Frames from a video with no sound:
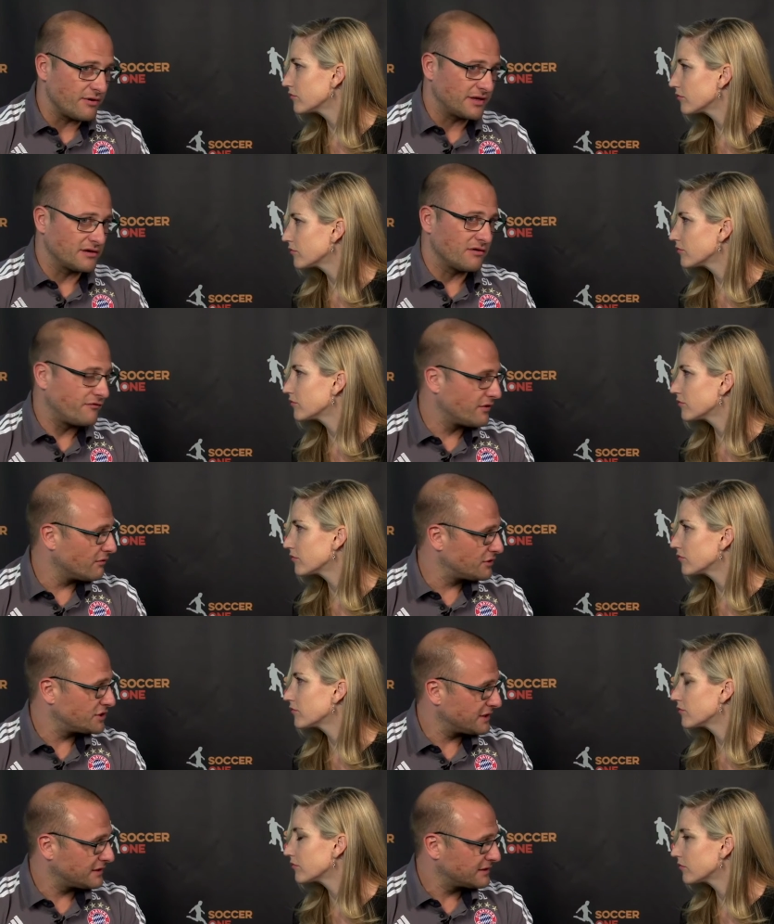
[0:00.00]
Speaker 1: director of
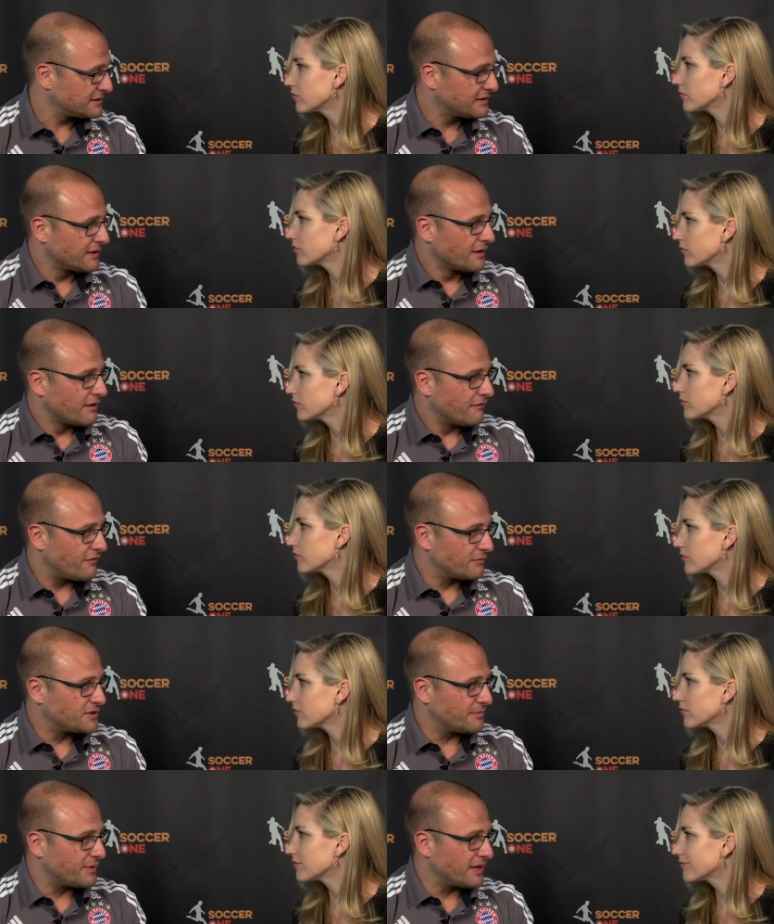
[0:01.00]
coaching
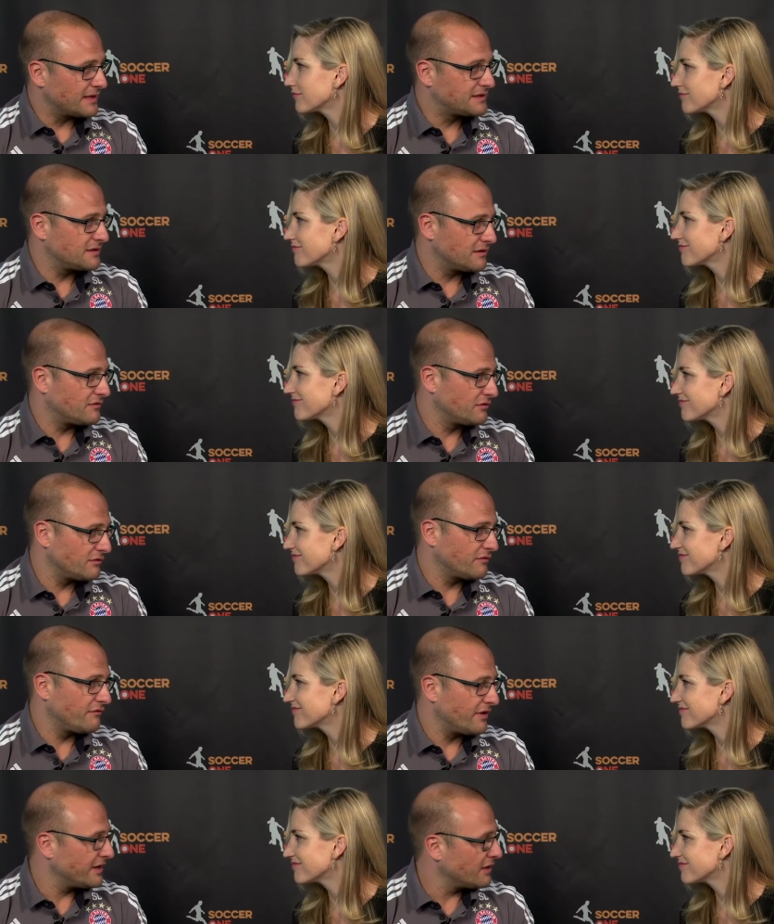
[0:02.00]
from GPS to,
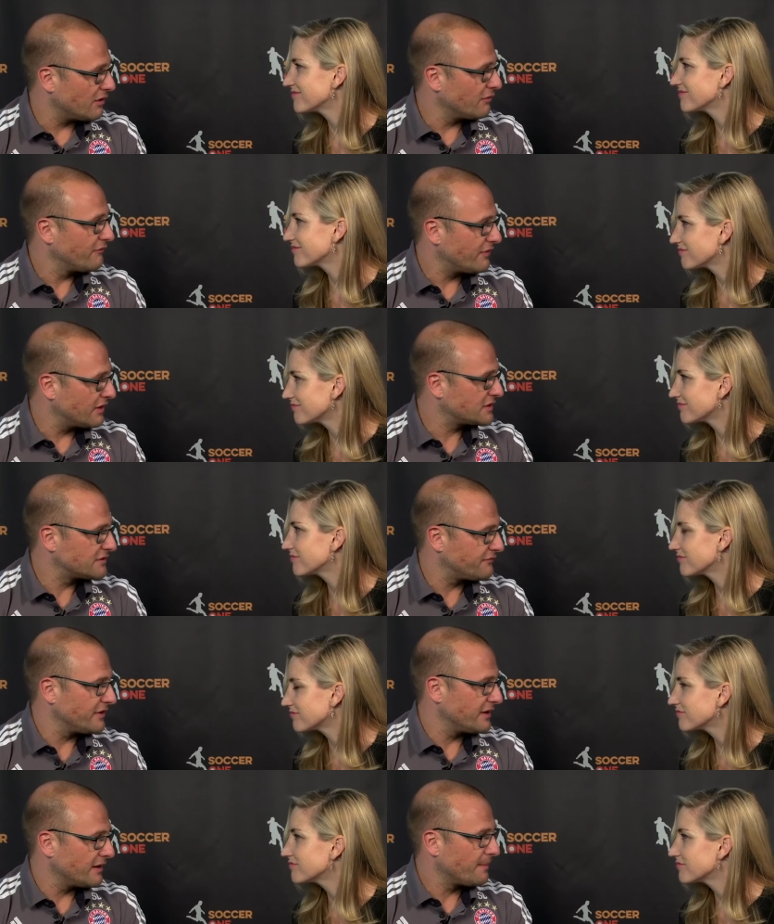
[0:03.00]
to find our own
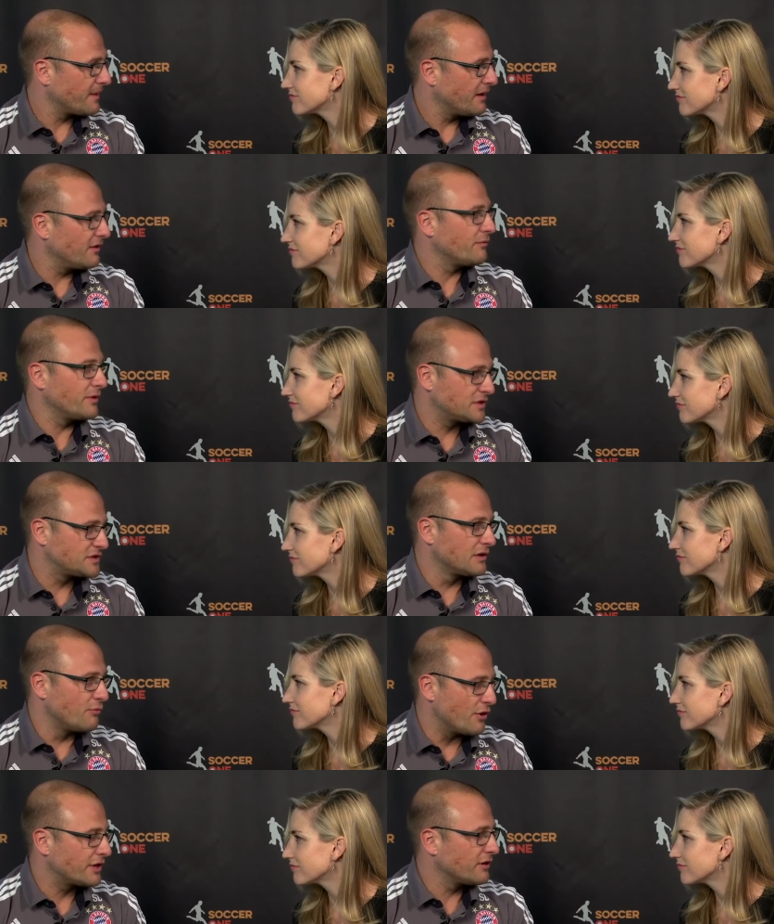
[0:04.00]
philosophy here. And then we're
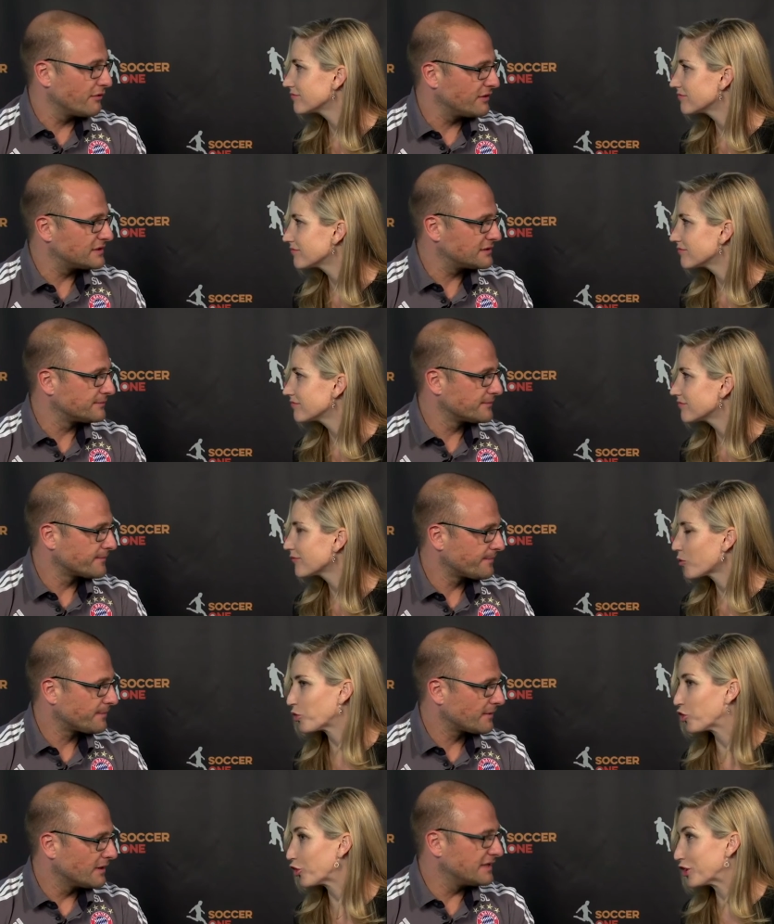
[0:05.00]
still working on this.
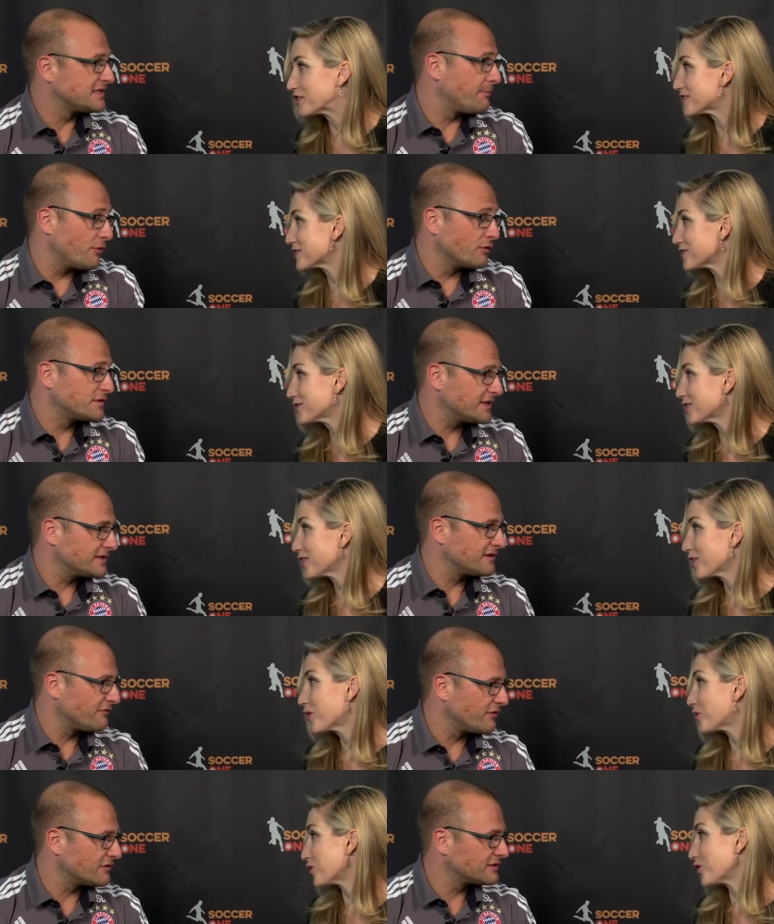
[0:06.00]
Speaker 2: Were there it's any, a process,
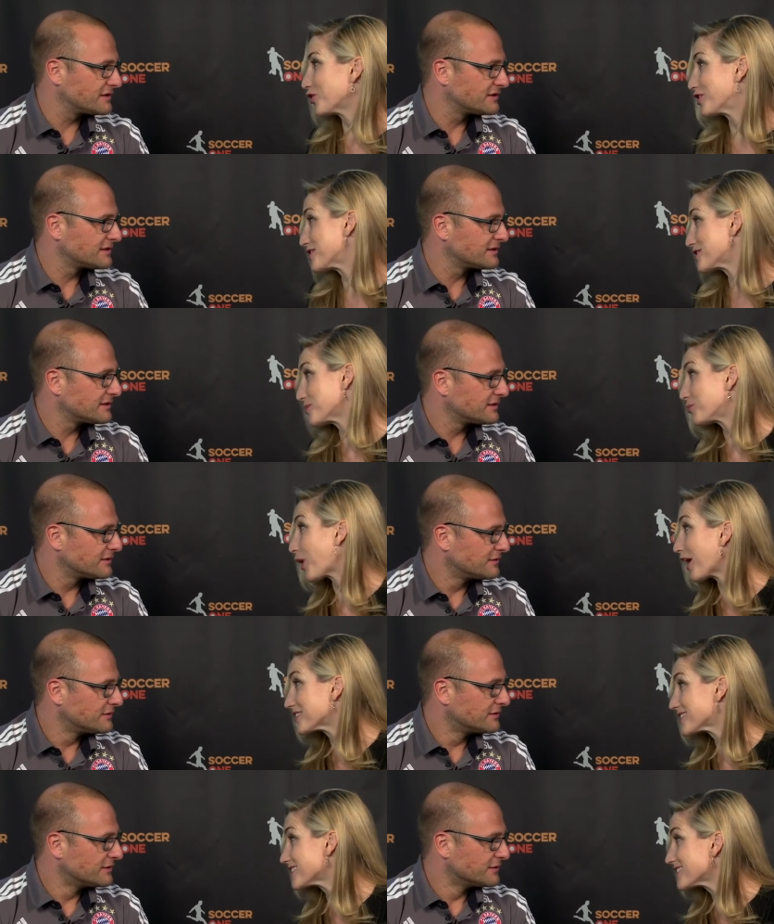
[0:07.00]
of course. Were there any
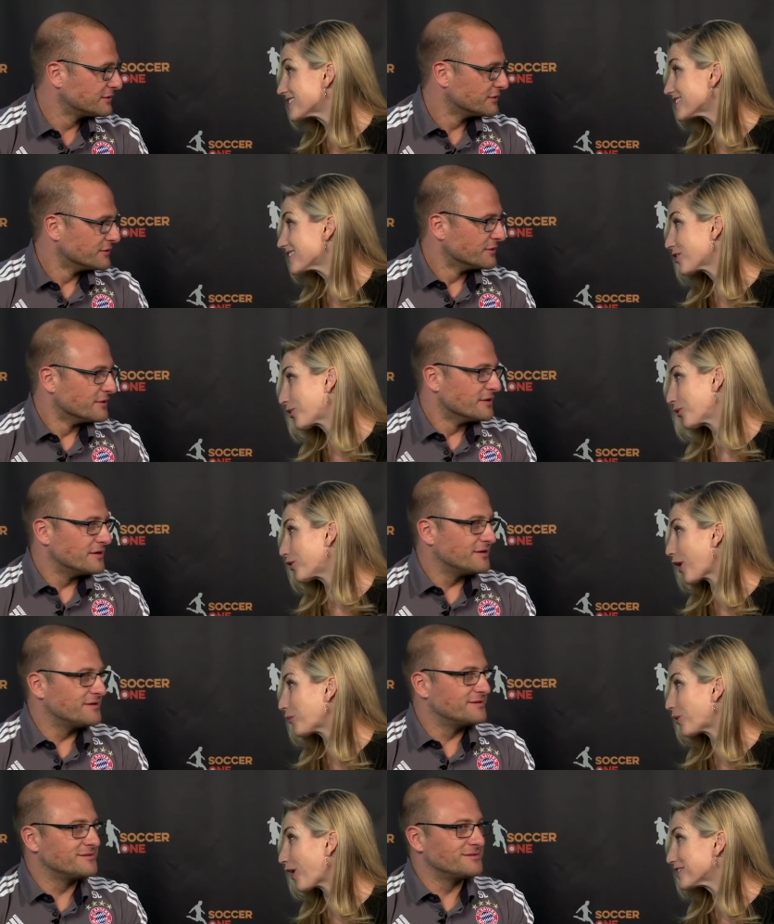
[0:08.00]
surprises through
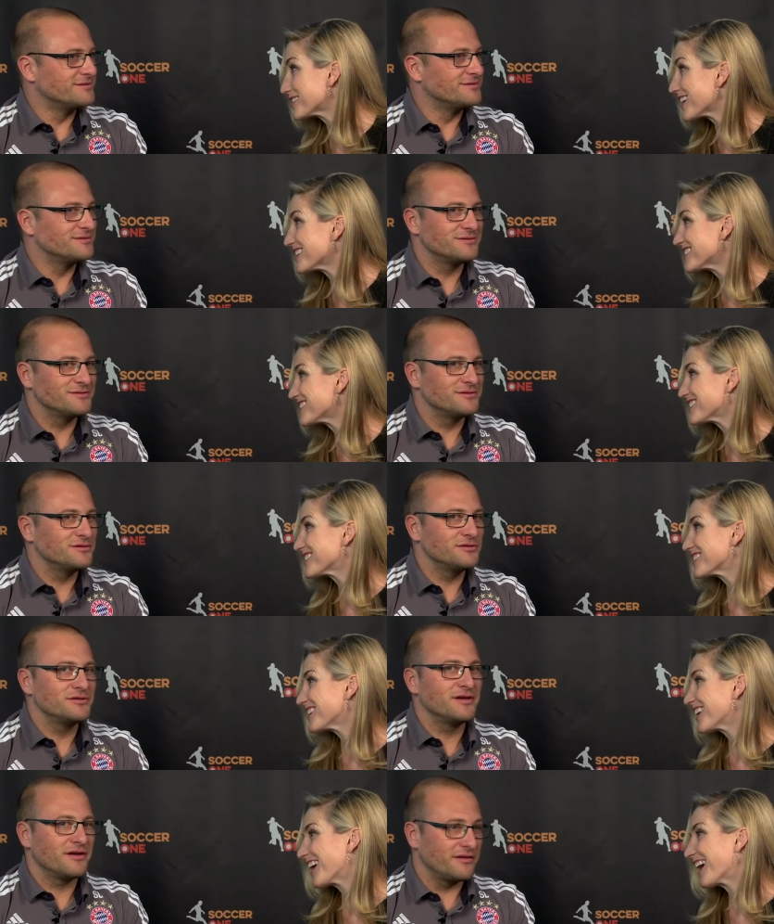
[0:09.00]
that process?
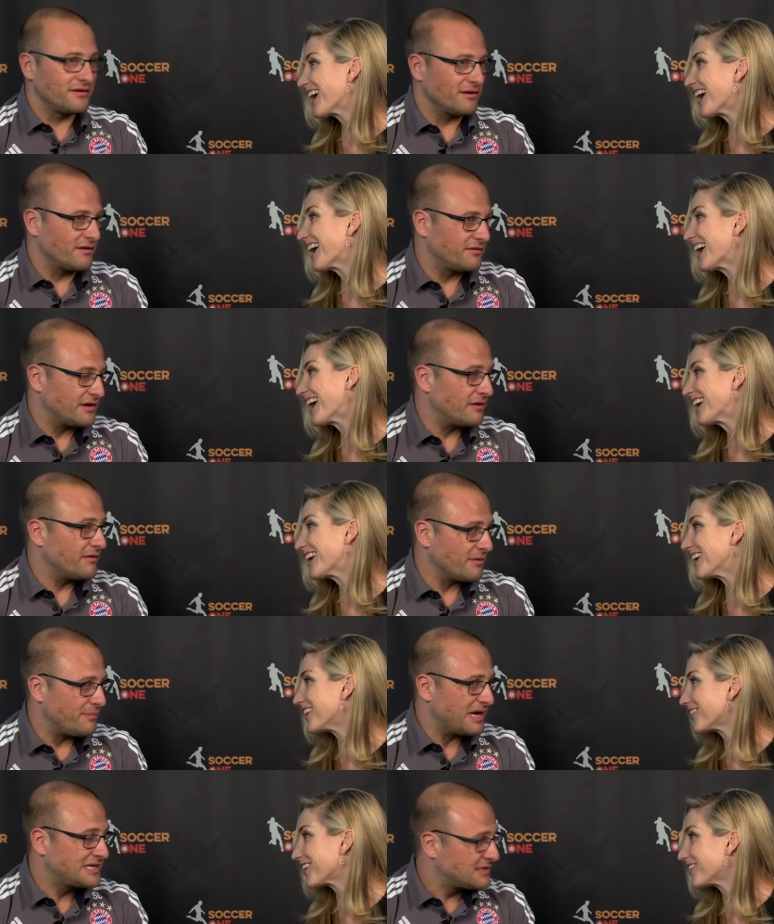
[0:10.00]
The,
Speaker 1: the,
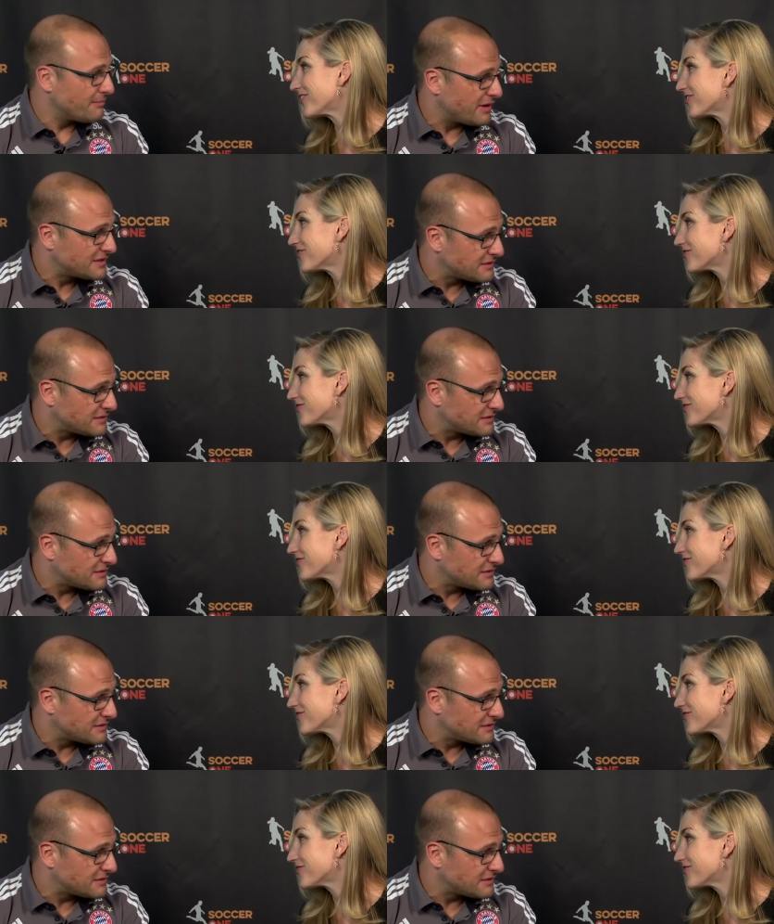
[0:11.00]
the, big, the big